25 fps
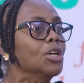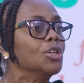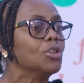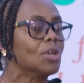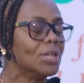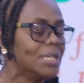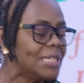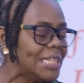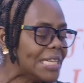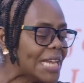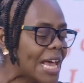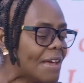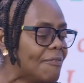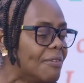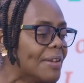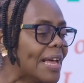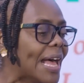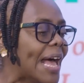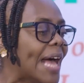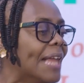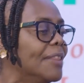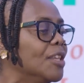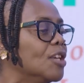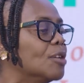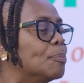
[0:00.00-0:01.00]
You had never
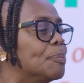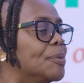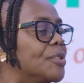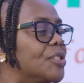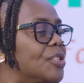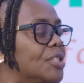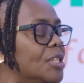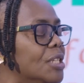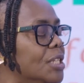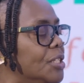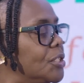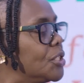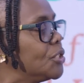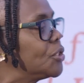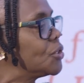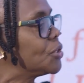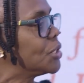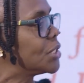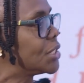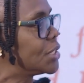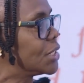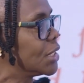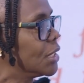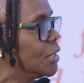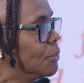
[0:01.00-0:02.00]
had the opportunity
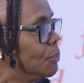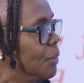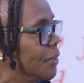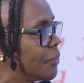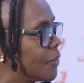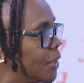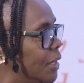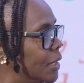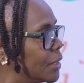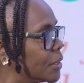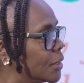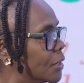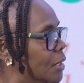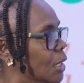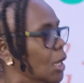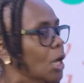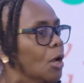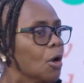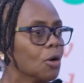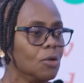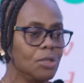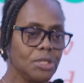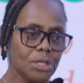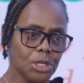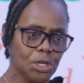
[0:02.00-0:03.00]
to deal with it.
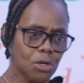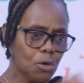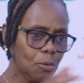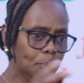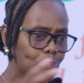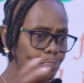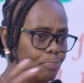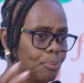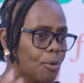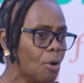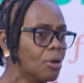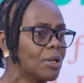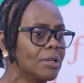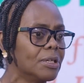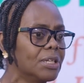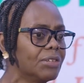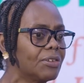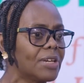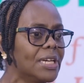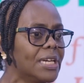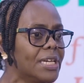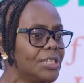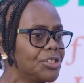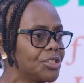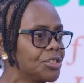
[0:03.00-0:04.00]
Or, you know, broken
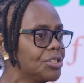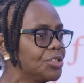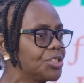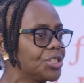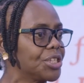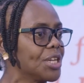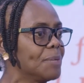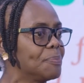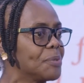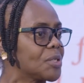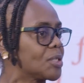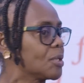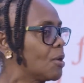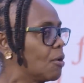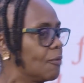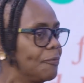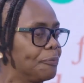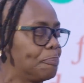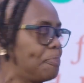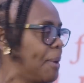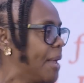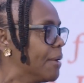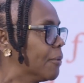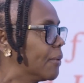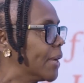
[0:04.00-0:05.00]
relationships of
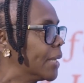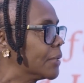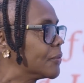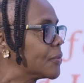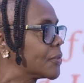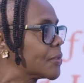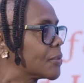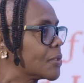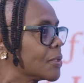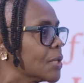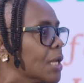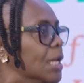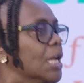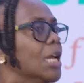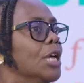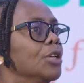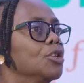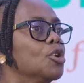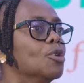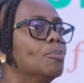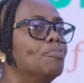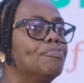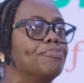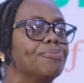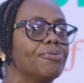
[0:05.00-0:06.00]
parents.
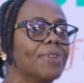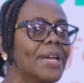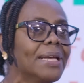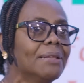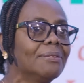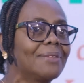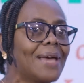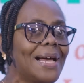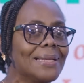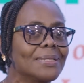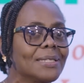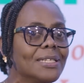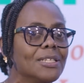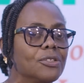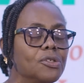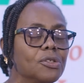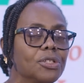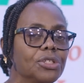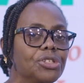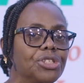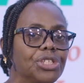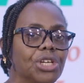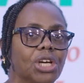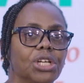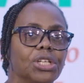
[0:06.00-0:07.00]
You bring that into
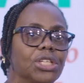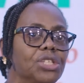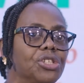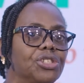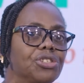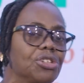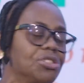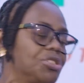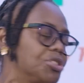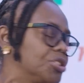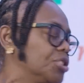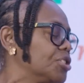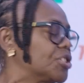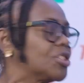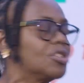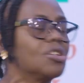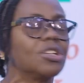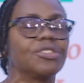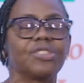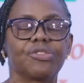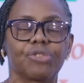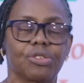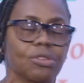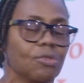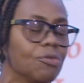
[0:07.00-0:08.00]
the church, the church does
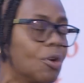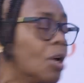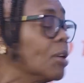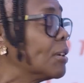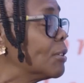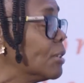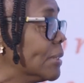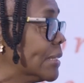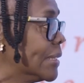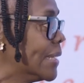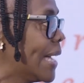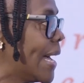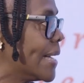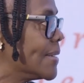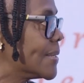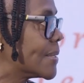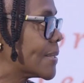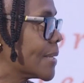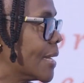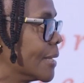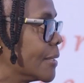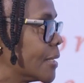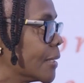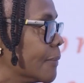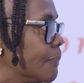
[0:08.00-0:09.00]
not recognize
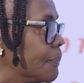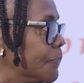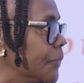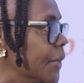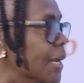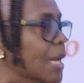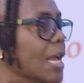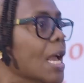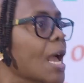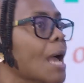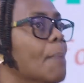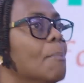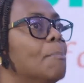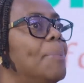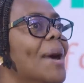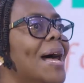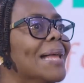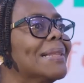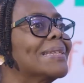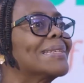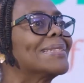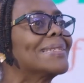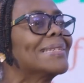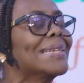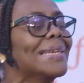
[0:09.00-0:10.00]
it.
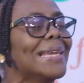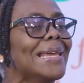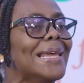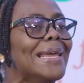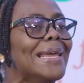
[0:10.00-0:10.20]
But